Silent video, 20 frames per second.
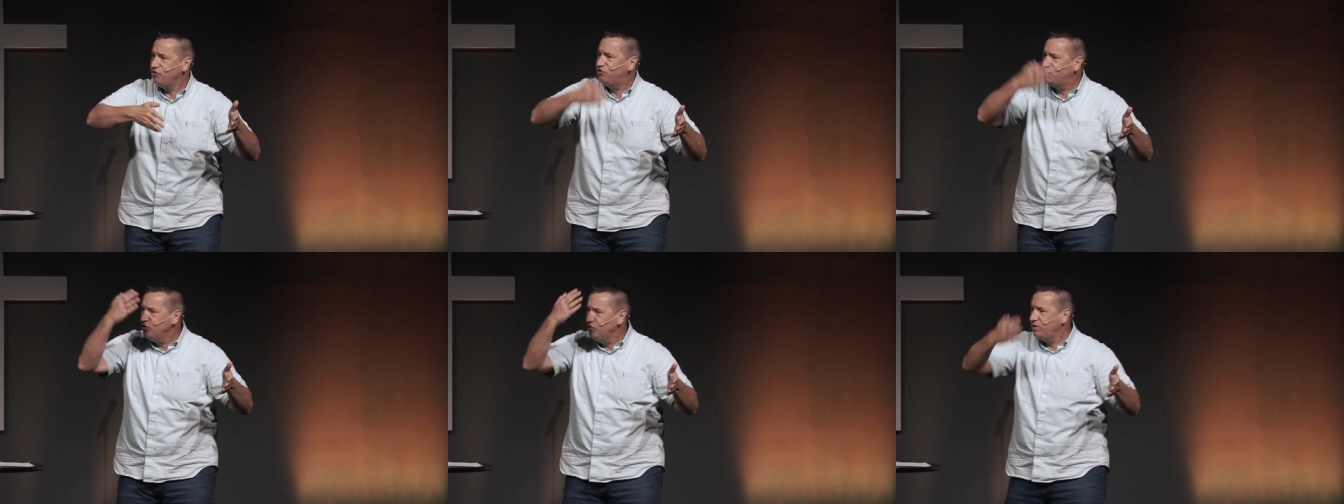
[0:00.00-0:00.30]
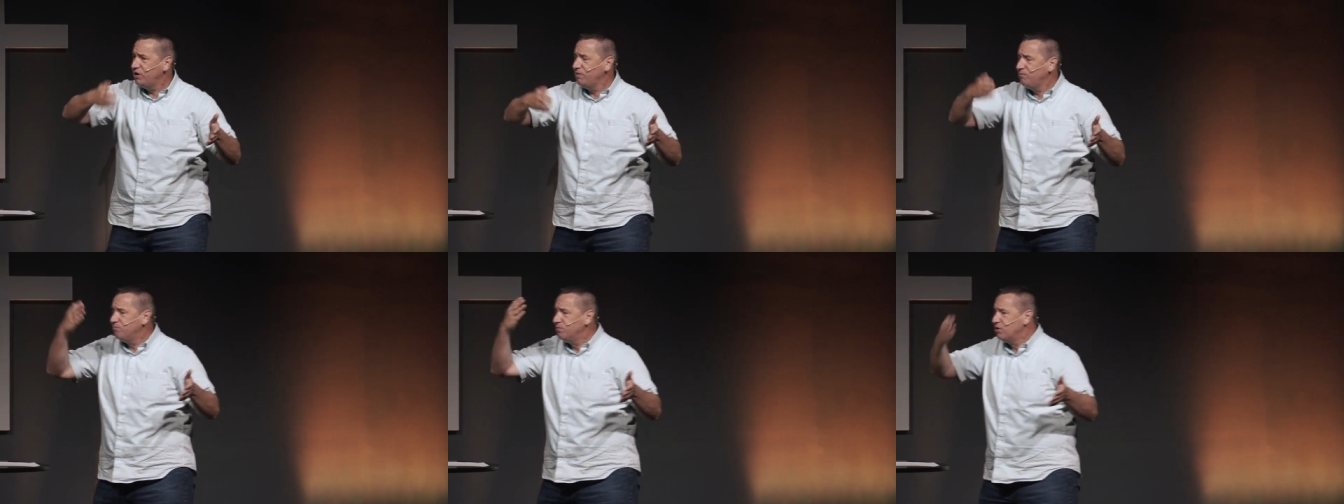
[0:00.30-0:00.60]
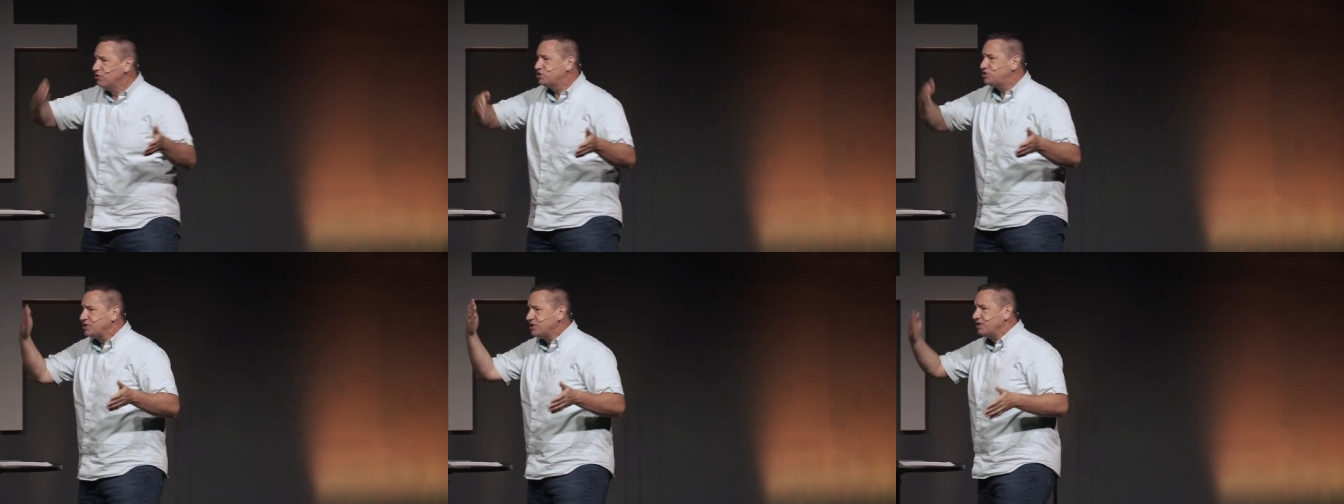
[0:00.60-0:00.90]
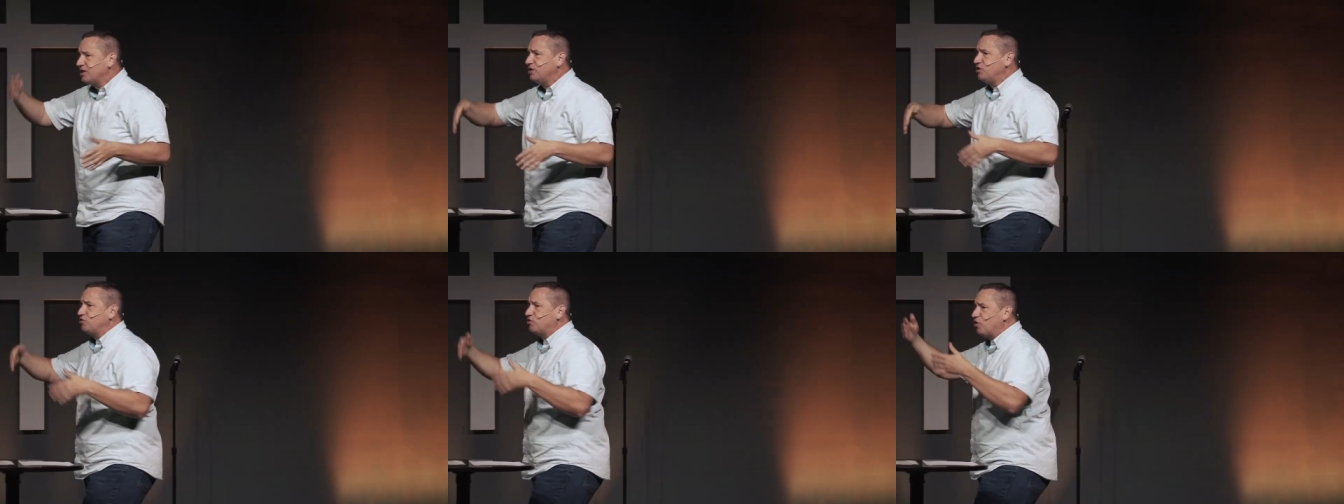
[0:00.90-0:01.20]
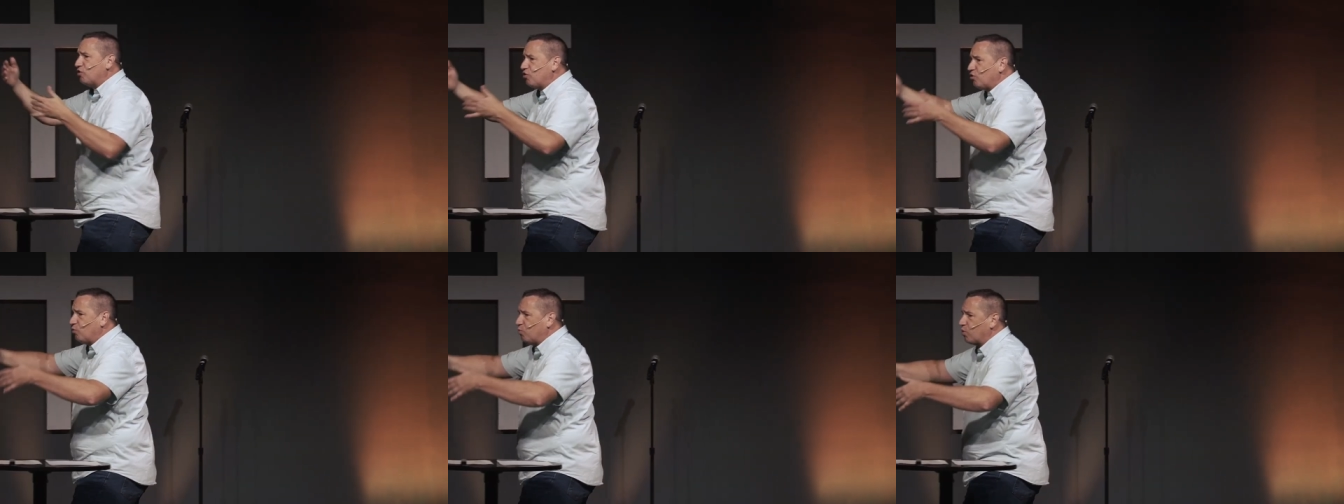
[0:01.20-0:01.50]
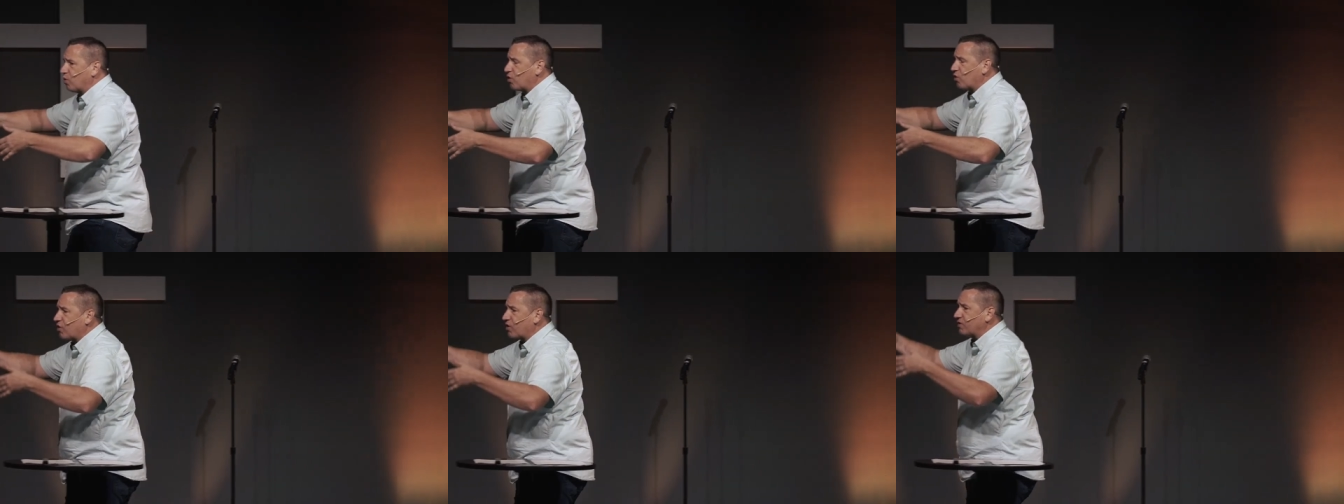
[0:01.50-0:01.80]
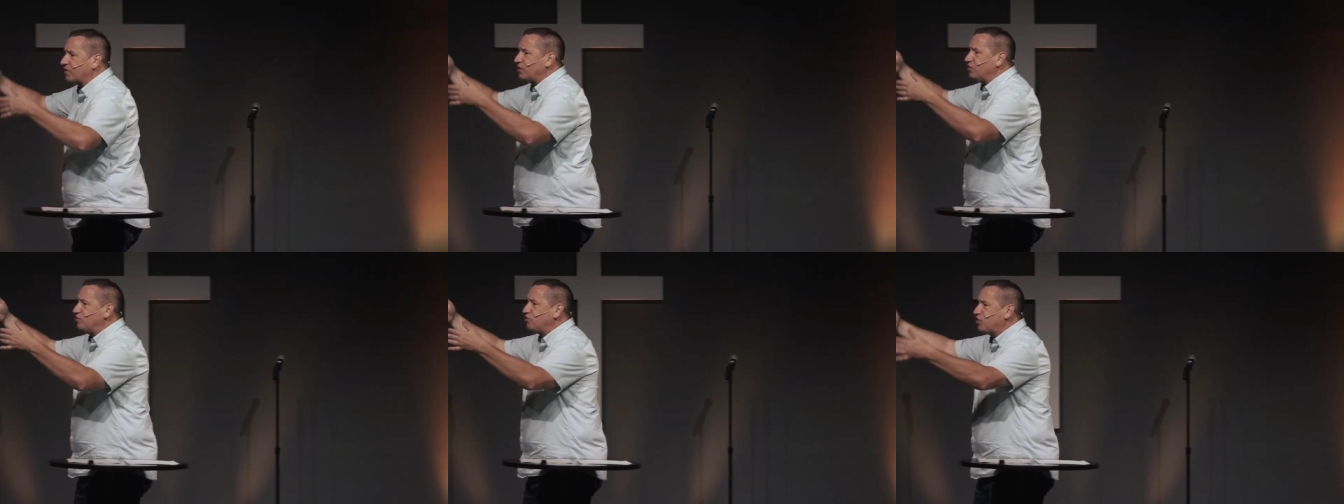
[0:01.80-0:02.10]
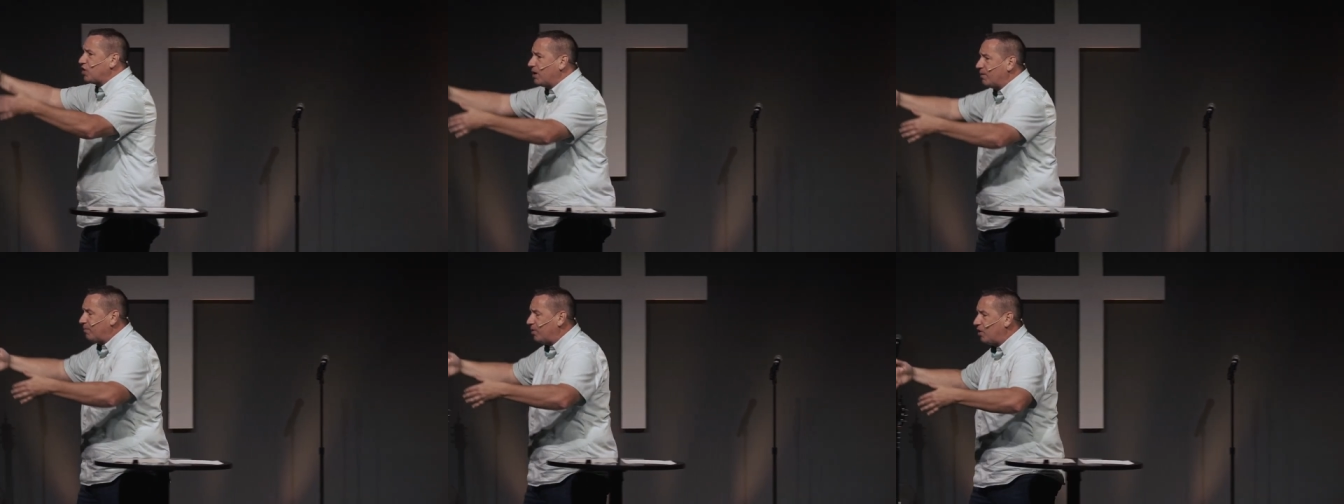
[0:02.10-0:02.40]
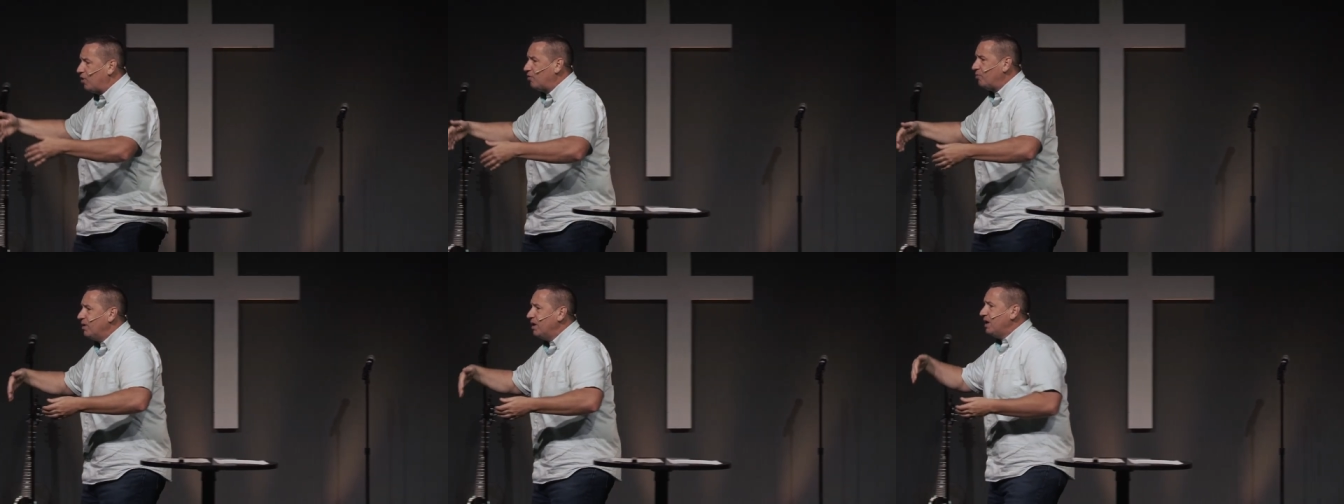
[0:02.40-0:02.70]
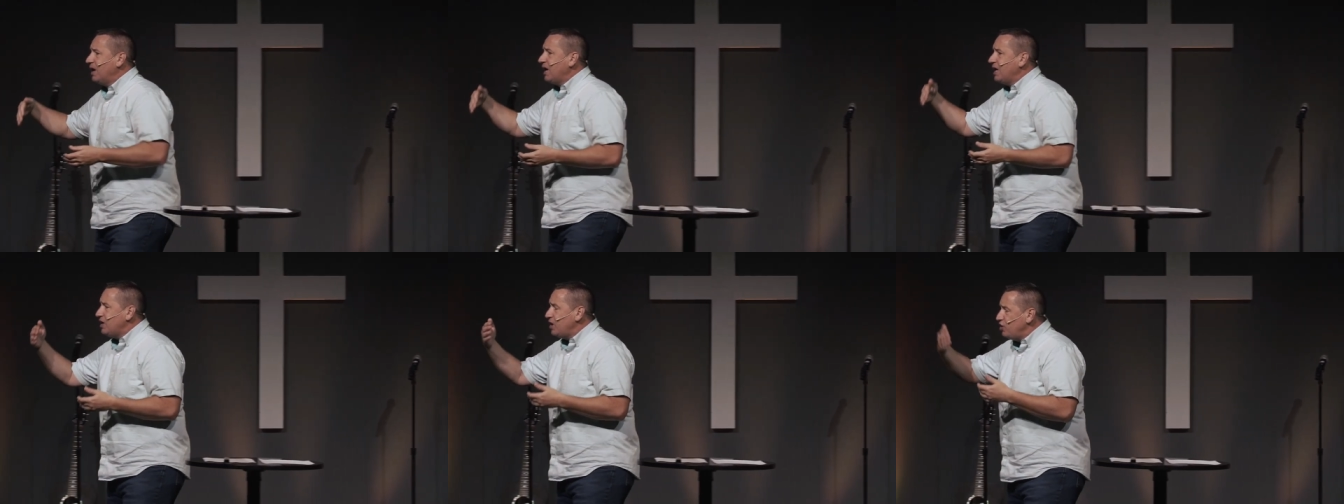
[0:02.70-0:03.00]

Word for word: do it in motion and then you go to work and then you come home and,